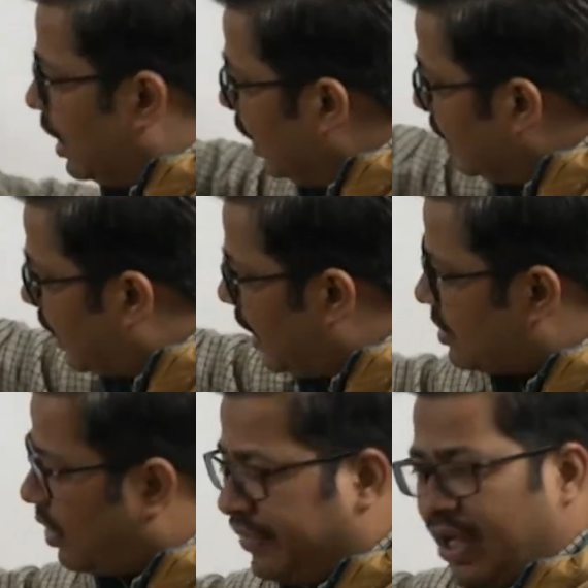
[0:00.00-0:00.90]
In case
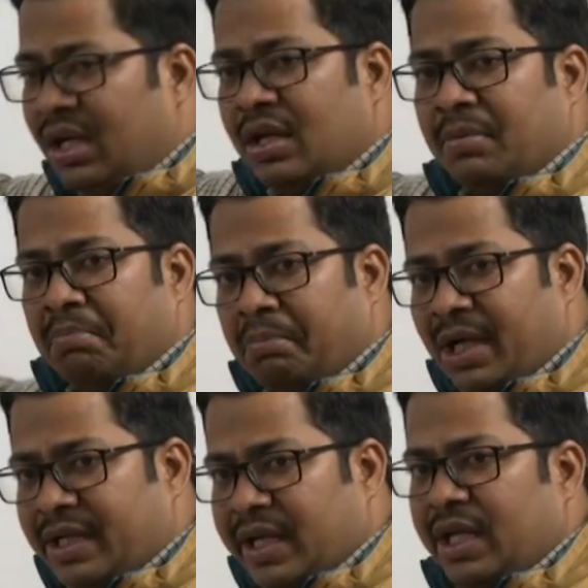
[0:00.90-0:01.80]
of a
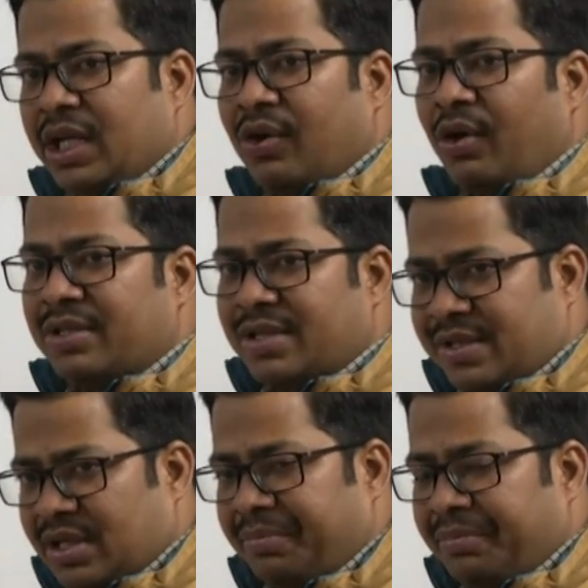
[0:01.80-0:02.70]
multi-echelon
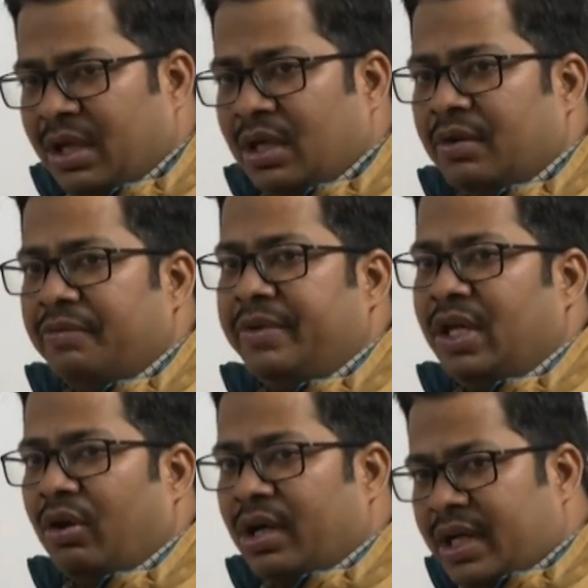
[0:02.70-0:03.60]
system, we
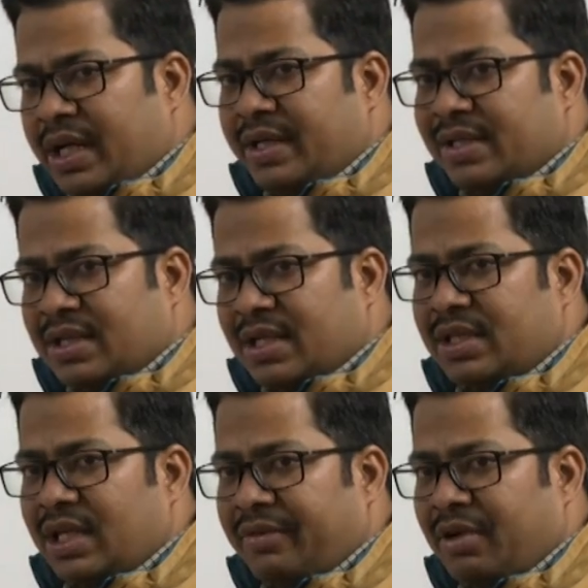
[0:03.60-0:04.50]
already discussed
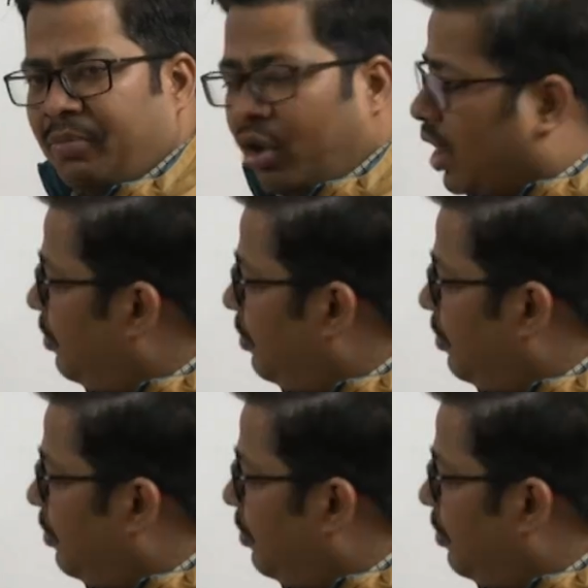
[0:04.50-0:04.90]
in our model